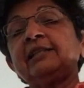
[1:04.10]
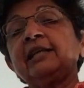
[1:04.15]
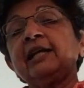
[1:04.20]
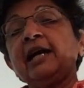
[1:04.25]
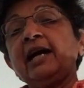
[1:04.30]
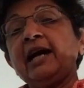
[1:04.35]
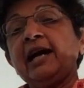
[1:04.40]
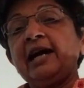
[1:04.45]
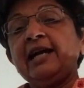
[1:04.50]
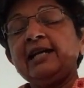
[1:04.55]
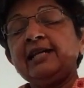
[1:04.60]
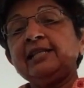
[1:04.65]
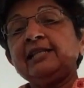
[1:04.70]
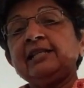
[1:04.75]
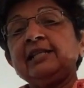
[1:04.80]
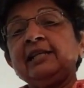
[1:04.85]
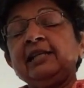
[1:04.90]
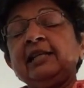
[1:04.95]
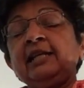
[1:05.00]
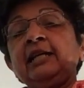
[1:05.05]
the
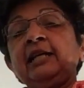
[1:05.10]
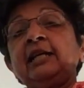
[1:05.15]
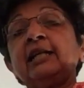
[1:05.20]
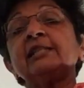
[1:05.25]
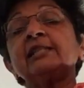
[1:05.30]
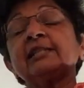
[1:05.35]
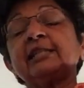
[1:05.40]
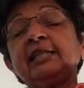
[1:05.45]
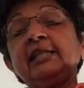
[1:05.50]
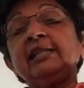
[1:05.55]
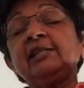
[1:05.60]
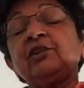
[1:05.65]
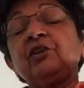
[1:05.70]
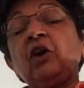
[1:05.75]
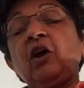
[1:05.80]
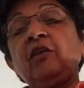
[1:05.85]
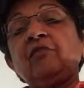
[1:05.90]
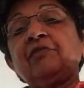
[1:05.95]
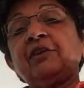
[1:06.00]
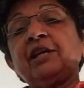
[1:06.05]
height a skilled
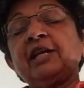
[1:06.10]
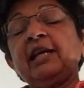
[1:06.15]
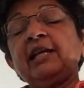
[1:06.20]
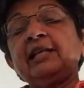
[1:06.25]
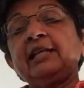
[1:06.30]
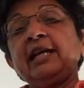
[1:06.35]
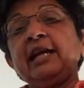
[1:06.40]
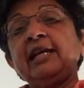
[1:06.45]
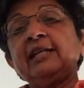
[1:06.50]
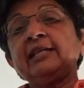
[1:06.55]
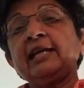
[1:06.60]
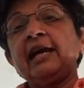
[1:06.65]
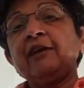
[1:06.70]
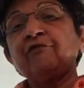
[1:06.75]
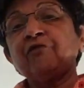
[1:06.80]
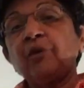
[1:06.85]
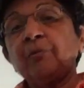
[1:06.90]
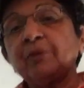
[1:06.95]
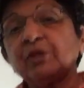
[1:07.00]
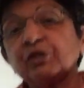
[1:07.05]
golfer can get
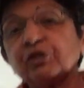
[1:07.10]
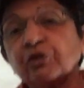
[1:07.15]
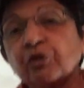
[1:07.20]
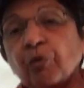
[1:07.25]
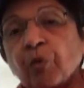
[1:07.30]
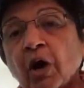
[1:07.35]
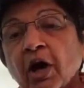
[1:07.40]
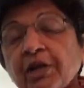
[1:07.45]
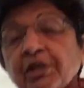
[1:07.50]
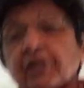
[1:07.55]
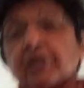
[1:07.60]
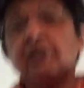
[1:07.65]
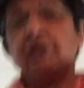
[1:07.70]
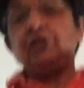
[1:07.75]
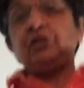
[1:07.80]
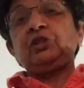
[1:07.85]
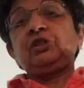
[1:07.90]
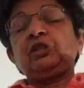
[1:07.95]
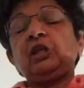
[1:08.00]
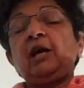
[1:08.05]
from a squat
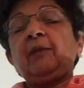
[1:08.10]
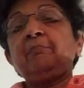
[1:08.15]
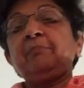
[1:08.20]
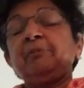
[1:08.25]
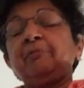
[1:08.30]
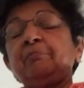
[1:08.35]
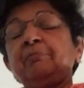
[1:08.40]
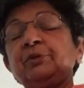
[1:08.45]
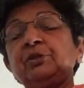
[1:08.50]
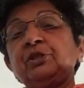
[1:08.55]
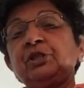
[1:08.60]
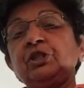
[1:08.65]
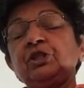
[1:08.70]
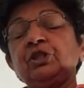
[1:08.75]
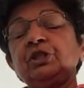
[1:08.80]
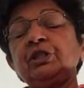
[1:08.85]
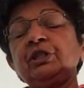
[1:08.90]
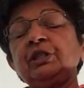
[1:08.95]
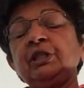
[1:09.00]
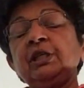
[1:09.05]
jump
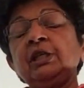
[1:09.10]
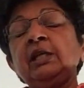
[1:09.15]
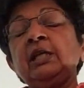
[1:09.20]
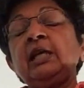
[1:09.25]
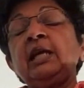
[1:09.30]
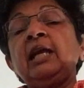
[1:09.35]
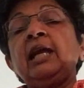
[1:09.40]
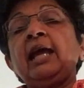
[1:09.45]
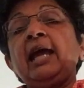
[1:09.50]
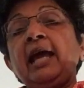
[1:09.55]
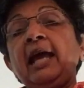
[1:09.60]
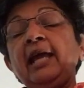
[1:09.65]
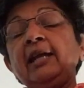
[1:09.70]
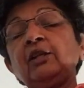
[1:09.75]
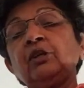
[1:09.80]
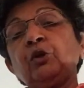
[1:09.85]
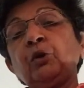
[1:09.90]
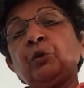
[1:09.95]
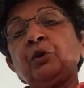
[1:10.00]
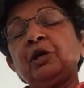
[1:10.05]
position
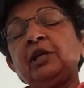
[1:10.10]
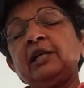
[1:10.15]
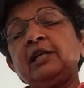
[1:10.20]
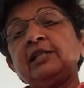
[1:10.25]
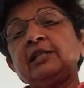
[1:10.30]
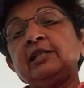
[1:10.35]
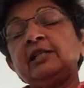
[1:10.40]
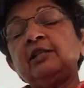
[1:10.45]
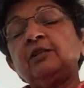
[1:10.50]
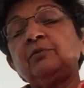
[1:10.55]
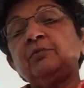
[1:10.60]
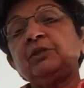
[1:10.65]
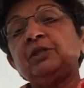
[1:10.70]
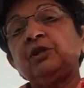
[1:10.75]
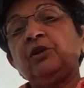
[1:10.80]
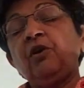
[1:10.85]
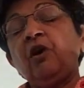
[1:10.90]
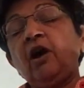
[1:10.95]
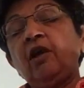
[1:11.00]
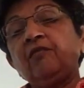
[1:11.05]
and correlated it with
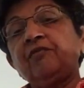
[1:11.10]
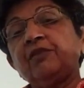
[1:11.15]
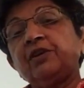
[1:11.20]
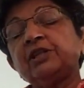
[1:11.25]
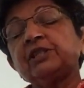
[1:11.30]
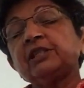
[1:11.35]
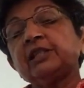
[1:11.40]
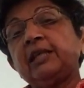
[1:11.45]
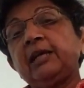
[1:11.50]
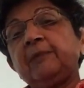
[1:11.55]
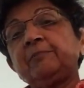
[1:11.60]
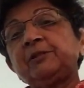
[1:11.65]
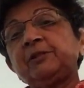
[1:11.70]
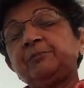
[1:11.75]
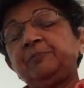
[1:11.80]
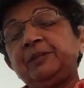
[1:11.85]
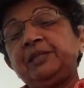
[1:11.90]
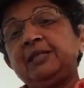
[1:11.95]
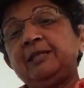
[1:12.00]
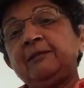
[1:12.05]
the golfer's club
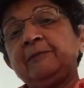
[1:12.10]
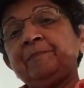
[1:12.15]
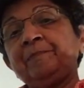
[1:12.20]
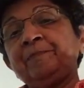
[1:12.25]
speed.